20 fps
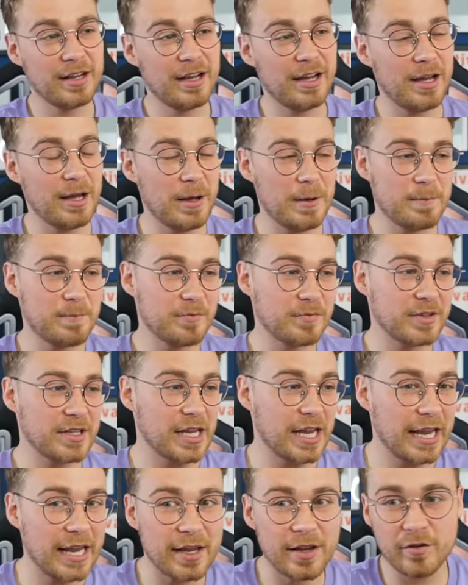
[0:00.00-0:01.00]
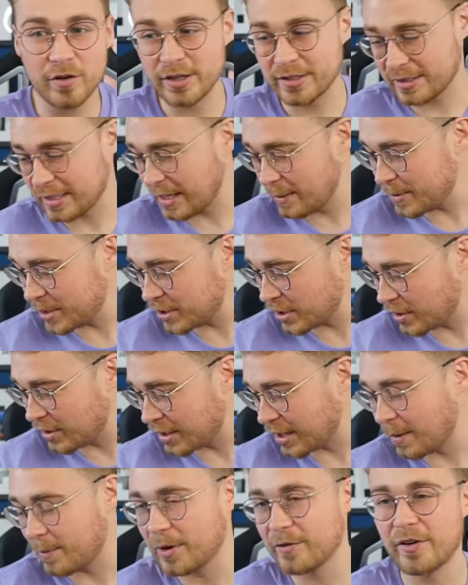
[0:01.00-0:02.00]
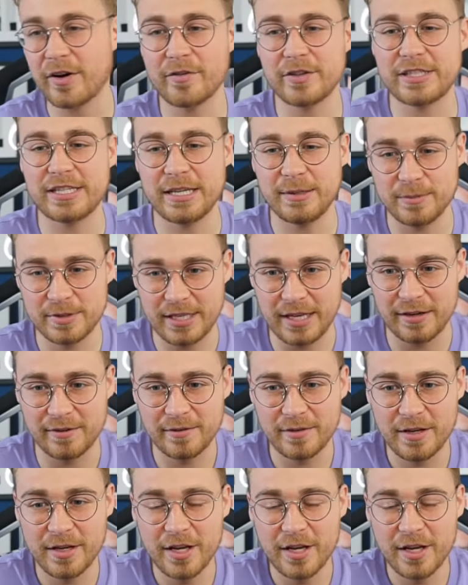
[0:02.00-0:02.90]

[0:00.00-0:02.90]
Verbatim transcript: Let me show you a couple of other teams then.